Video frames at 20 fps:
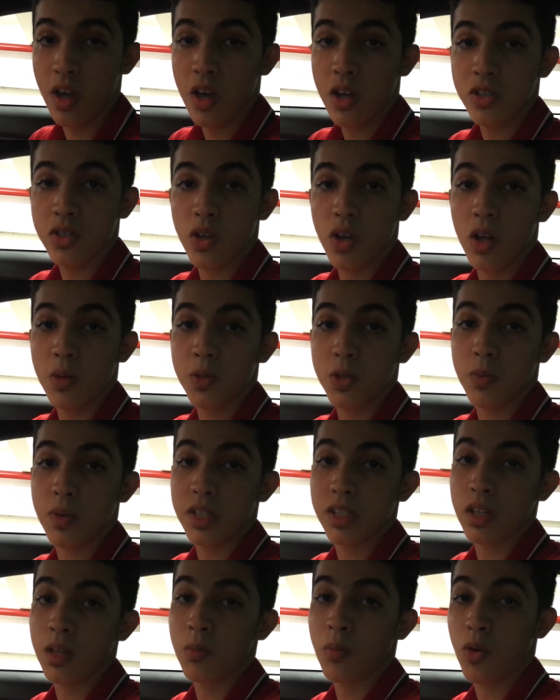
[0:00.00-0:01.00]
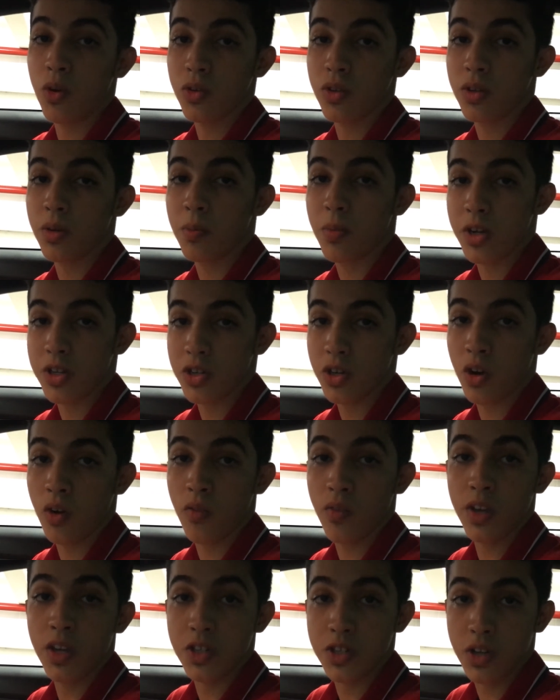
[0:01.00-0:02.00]
so it helps you basically monitor the pressure
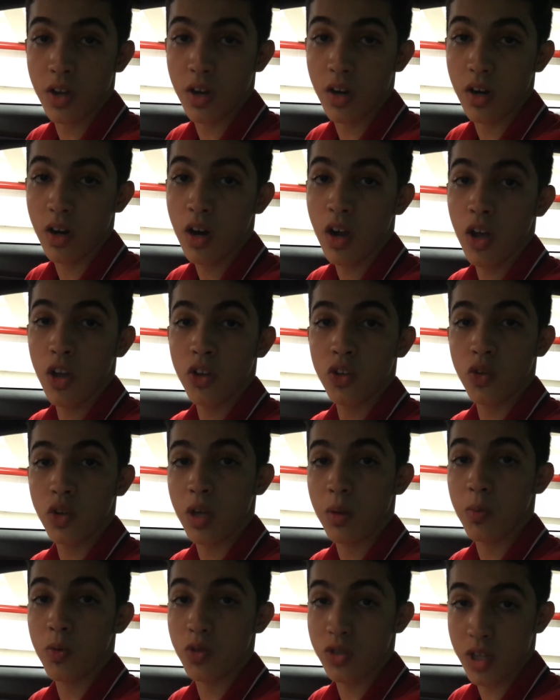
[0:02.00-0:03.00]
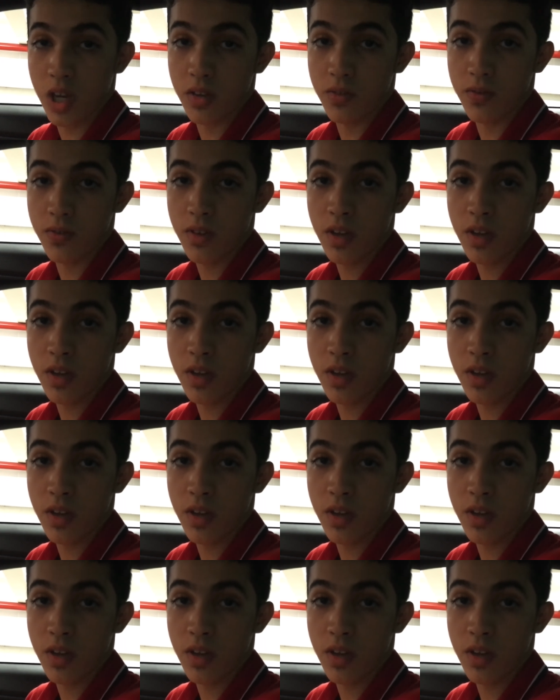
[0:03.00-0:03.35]
of each tire to keep you safe.